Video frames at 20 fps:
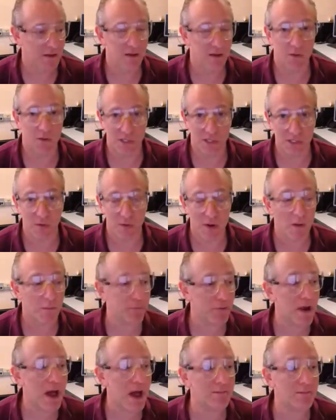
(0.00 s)
which is a real
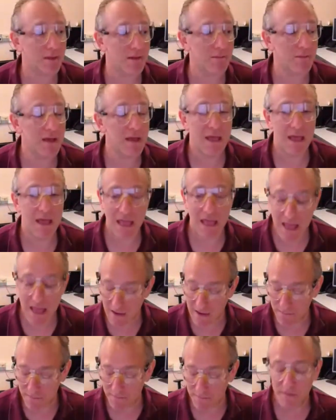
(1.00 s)
problem
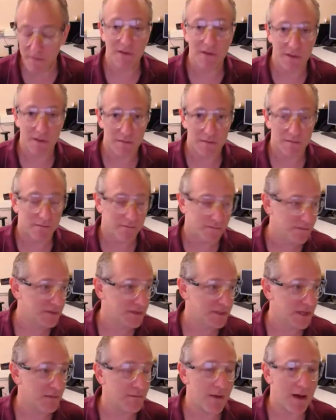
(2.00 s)
if
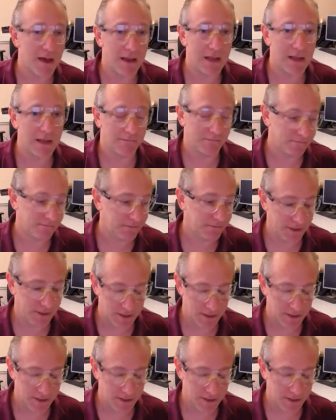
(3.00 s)
somebody, you